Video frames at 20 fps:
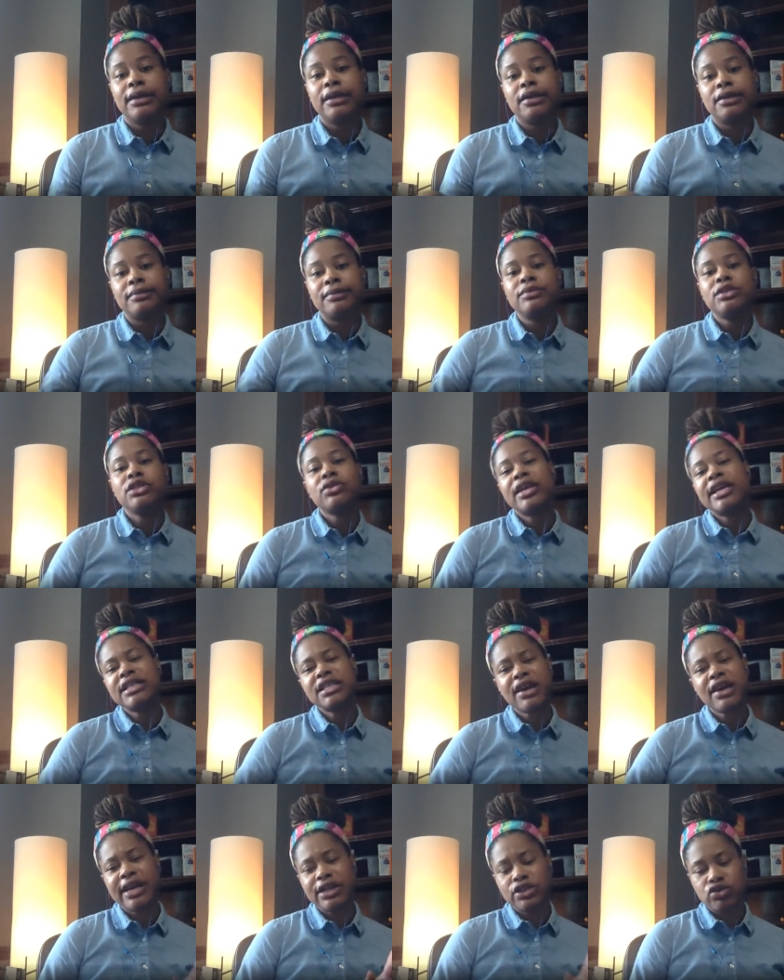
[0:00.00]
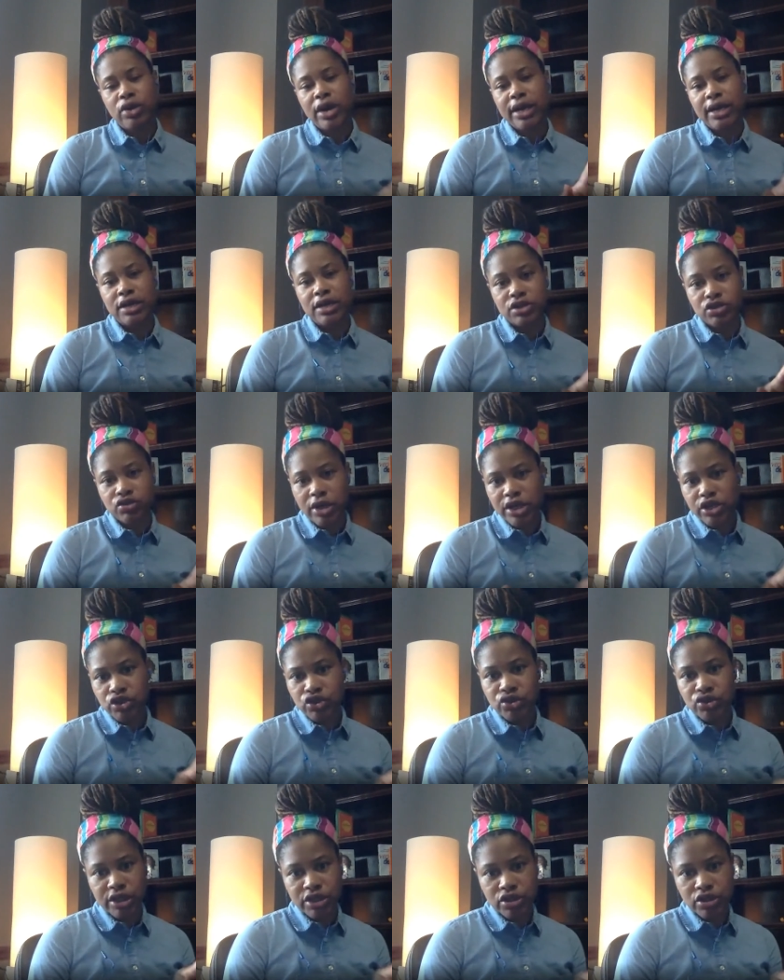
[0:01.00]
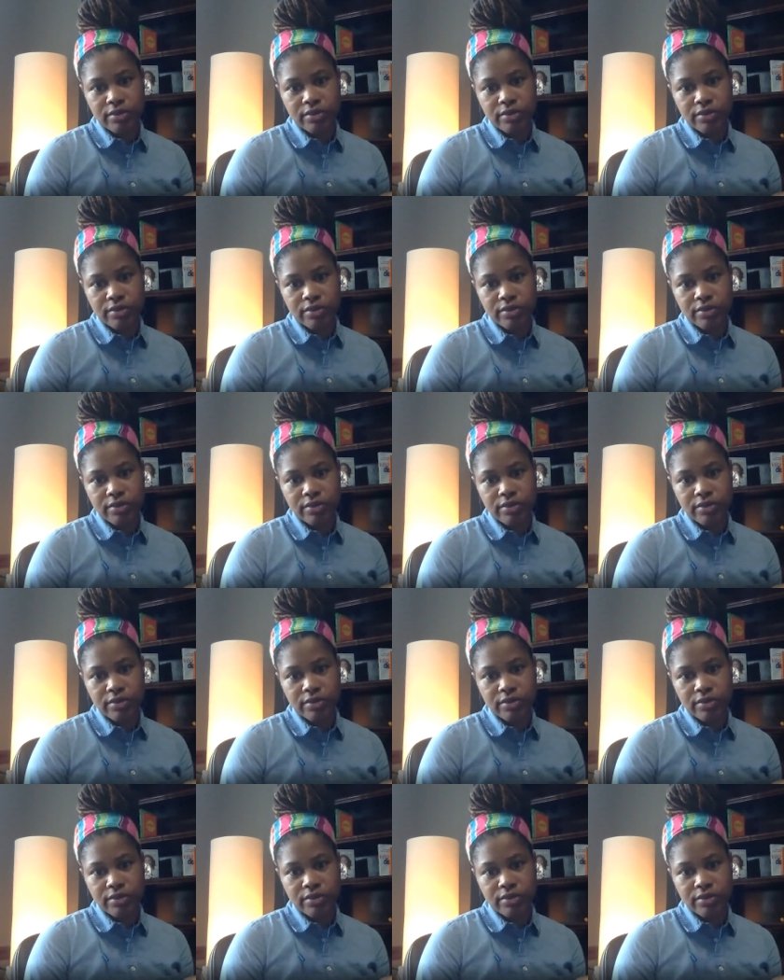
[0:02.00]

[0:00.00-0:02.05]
So that's how I try to structure my